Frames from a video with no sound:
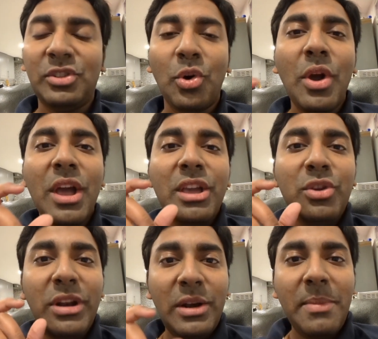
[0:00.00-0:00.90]
So
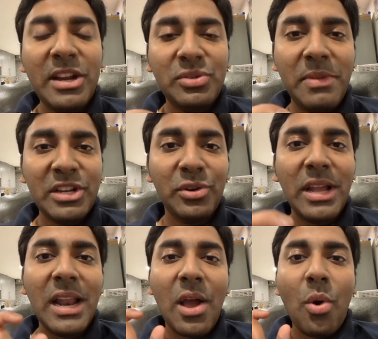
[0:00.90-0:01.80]
you need to make sure
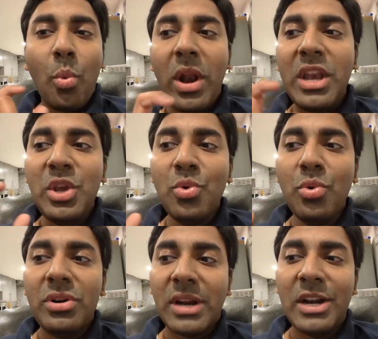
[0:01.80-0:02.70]
that when
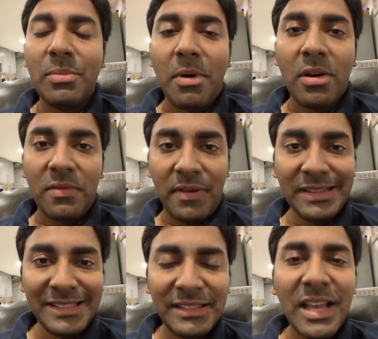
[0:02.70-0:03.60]
you try to borrow
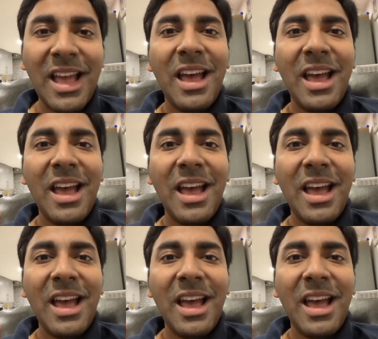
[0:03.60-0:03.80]
funds,